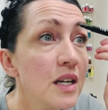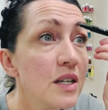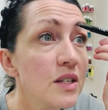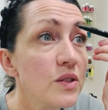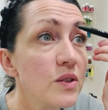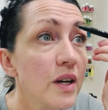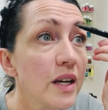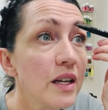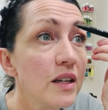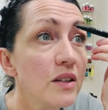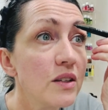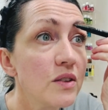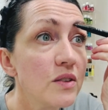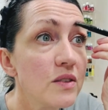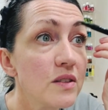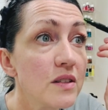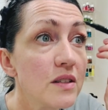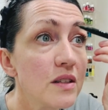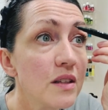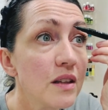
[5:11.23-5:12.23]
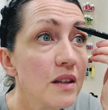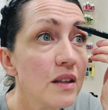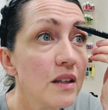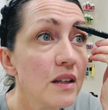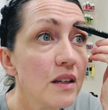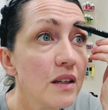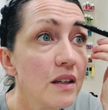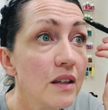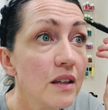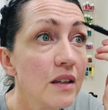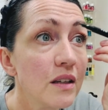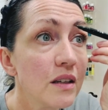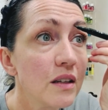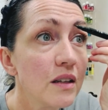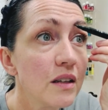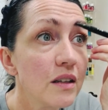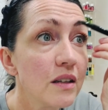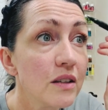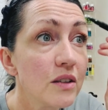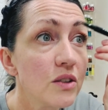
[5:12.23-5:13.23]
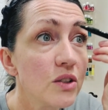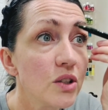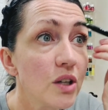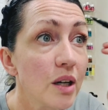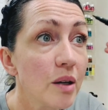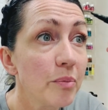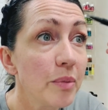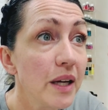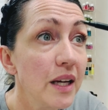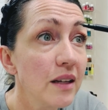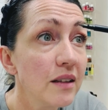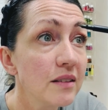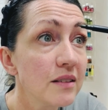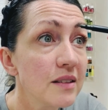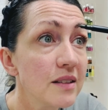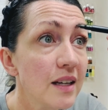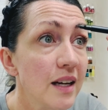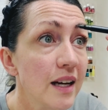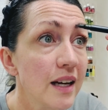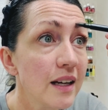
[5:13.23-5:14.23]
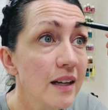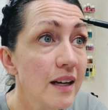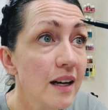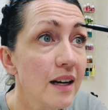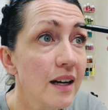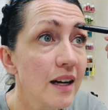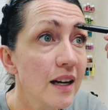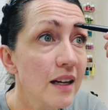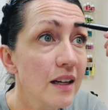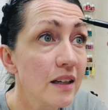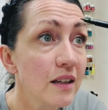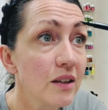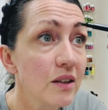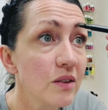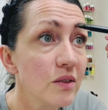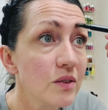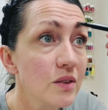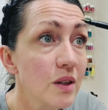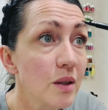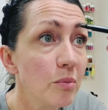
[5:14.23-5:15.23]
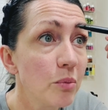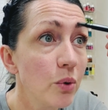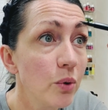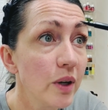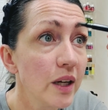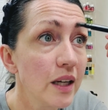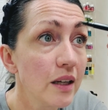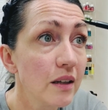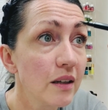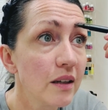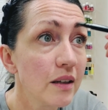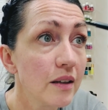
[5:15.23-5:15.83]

So I can use the sharp angled side and I can use the point